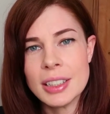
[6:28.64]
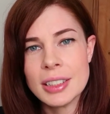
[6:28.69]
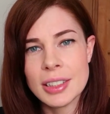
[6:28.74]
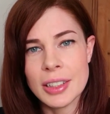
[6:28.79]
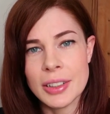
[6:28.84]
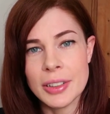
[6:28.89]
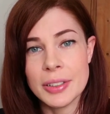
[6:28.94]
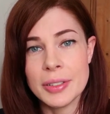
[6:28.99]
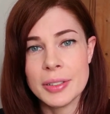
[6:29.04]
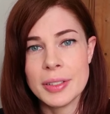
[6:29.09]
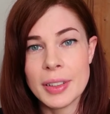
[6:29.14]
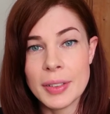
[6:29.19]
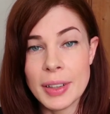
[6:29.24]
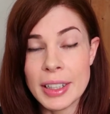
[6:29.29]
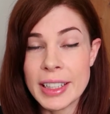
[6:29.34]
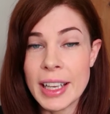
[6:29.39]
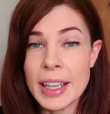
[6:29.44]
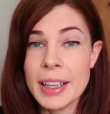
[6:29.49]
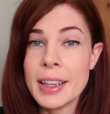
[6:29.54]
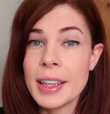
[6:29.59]
So
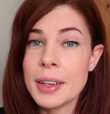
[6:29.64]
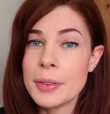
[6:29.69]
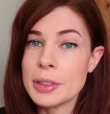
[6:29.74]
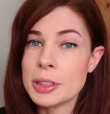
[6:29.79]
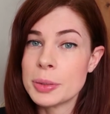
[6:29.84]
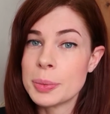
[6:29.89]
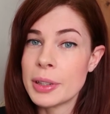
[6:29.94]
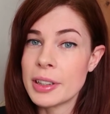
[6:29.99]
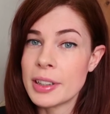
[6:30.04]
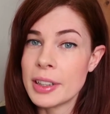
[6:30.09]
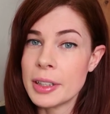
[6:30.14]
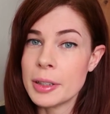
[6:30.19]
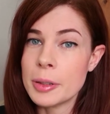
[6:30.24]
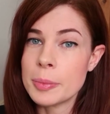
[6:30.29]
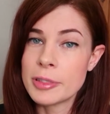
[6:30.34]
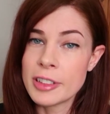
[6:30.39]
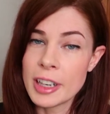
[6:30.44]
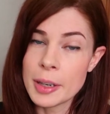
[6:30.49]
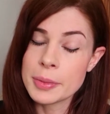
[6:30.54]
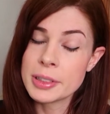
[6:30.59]
again, that was within the
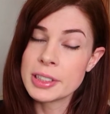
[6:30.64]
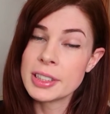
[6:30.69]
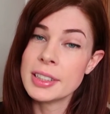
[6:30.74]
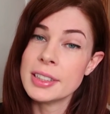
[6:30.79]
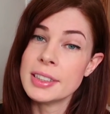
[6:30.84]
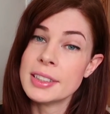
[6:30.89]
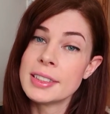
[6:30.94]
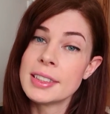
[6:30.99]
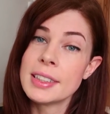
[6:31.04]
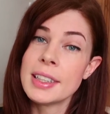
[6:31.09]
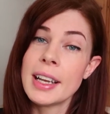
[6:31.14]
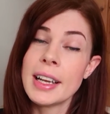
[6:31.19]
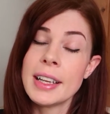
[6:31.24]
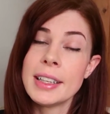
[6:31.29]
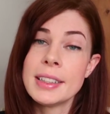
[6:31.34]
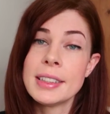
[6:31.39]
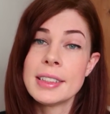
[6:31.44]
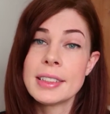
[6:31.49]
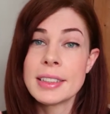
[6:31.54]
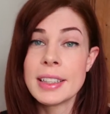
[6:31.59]
parameters,
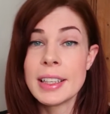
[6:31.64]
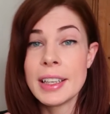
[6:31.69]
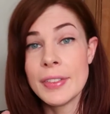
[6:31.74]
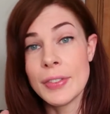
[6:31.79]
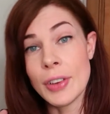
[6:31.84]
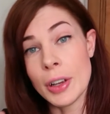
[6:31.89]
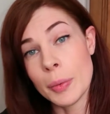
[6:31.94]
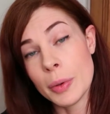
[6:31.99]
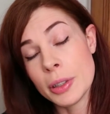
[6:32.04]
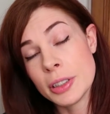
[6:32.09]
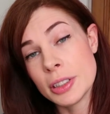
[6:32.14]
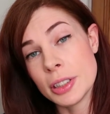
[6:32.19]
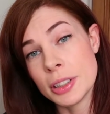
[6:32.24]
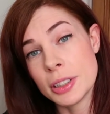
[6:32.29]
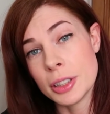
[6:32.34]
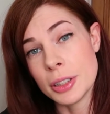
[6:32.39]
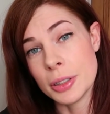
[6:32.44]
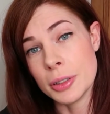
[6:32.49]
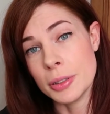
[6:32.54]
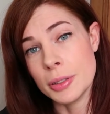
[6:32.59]
and if I wanted
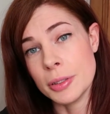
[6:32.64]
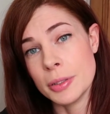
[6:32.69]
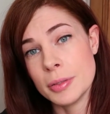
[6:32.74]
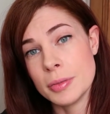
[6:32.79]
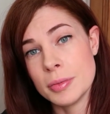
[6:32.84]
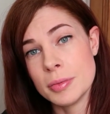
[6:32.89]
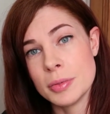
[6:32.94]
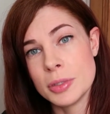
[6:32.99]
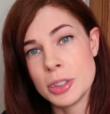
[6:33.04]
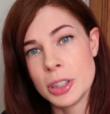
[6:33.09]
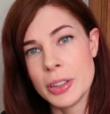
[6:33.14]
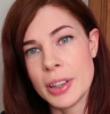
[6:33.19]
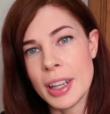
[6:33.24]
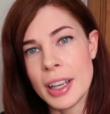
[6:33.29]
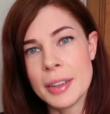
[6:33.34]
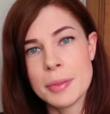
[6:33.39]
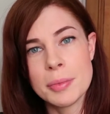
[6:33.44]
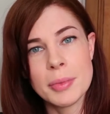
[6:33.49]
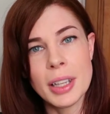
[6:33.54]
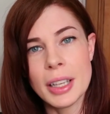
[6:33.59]
to do
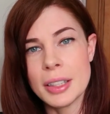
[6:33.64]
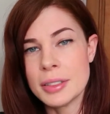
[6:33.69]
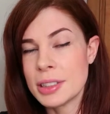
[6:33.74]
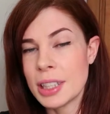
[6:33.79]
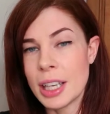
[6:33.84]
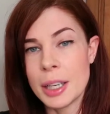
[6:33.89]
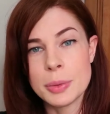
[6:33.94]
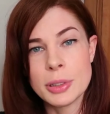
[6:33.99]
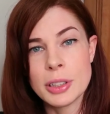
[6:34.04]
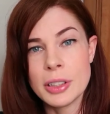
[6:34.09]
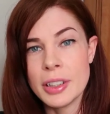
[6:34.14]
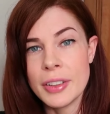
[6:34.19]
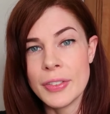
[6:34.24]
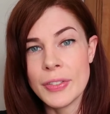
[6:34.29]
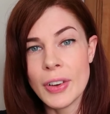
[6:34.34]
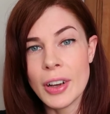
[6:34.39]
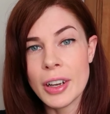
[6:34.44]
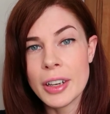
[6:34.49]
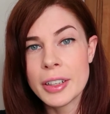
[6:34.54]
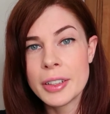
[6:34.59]
that, that's absolutely
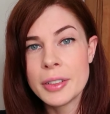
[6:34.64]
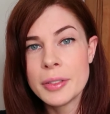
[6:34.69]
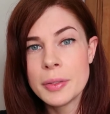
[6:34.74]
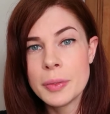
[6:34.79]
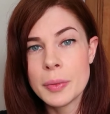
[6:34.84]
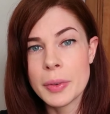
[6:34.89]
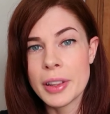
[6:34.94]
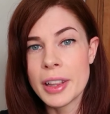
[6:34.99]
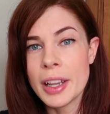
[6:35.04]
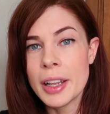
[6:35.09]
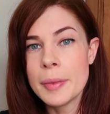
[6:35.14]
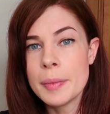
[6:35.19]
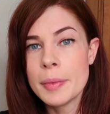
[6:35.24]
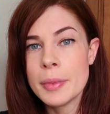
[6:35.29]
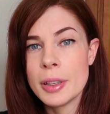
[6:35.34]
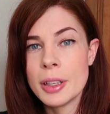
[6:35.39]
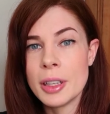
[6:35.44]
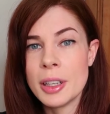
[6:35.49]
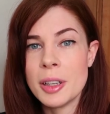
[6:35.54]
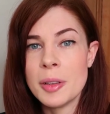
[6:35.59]
fine with them,
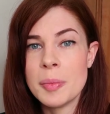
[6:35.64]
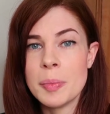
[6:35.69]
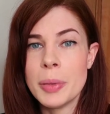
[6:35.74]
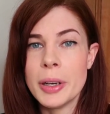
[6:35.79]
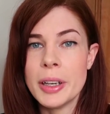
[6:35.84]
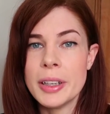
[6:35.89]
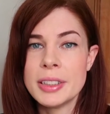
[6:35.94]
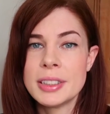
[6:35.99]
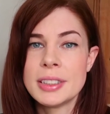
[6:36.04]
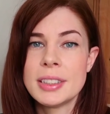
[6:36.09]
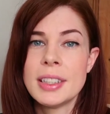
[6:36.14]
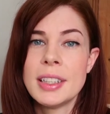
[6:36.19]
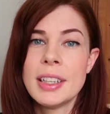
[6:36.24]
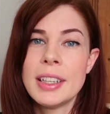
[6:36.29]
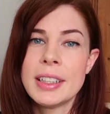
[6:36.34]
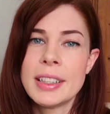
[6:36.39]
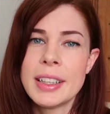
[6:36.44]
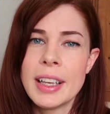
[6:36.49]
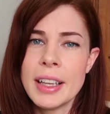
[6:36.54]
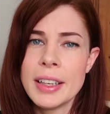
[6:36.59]
but
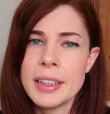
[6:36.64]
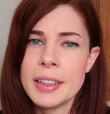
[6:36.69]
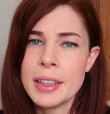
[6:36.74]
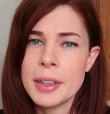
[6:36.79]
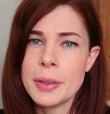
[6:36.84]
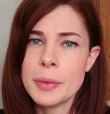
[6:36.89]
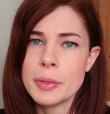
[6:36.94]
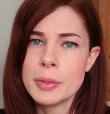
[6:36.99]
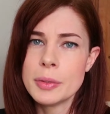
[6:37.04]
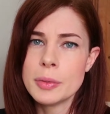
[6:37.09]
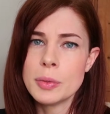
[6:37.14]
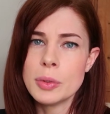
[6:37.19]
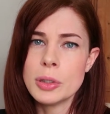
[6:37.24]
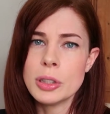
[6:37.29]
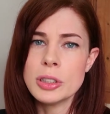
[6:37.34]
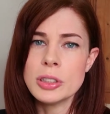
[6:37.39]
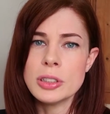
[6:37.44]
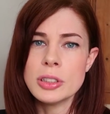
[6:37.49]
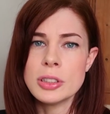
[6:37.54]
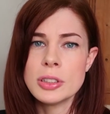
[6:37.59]
that, again, it
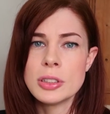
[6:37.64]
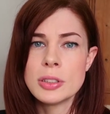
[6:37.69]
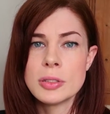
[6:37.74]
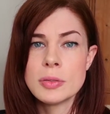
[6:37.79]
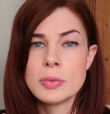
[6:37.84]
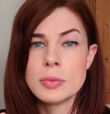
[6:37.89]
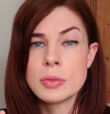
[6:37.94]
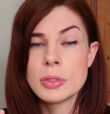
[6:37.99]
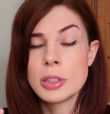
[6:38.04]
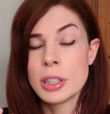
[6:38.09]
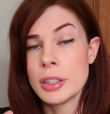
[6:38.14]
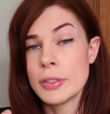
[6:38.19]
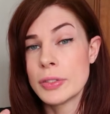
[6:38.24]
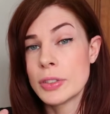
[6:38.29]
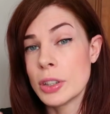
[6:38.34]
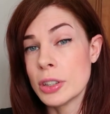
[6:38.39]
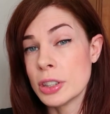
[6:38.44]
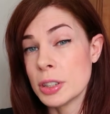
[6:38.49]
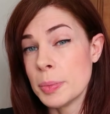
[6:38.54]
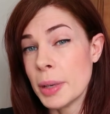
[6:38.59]
was kind of
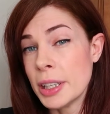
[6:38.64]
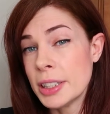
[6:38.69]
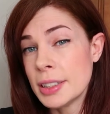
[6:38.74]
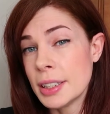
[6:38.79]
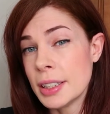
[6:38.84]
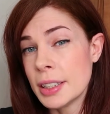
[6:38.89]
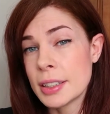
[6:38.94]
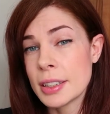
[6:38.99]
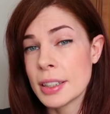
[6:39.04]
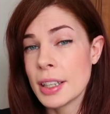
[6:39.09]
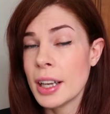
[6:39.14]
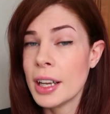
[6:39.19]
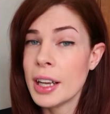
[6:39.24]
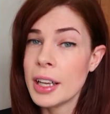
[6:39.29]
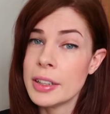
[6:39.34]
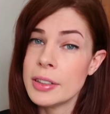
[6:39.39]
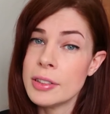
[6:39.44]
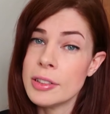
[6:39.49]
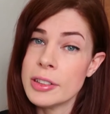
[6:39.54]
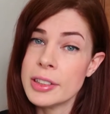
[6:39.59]
cosmetic
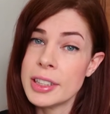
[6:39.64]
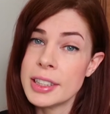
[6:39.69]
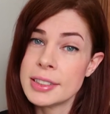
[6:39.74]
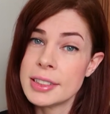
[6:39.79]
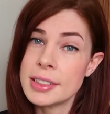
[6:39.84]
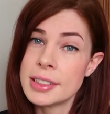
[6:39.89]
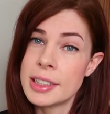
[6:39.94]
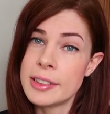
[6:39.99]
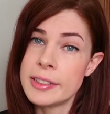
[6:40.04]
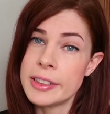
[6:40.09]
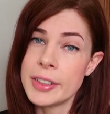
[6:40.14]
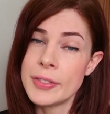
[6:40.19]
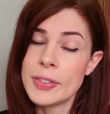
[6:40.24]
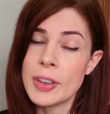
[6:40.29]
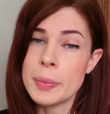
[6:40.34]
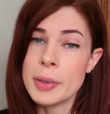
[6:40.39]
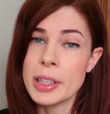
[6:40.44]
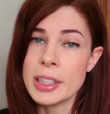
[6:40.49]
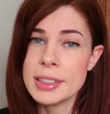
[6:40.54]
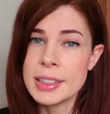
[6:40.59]
and not necessarily
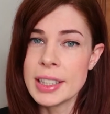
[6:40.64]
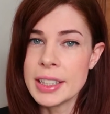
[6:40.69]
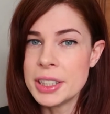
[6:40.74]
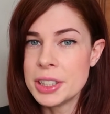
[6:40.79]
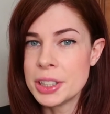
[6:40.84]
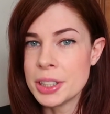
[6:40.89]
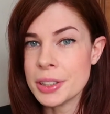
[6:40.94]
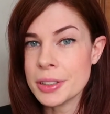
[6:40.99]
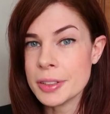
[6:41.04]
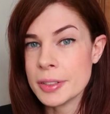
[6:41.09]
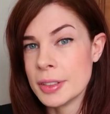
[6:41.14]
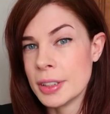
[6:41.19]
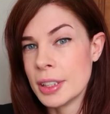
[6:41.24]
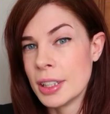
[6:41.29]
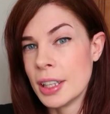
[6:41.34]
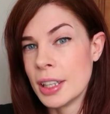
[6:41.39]
feminization.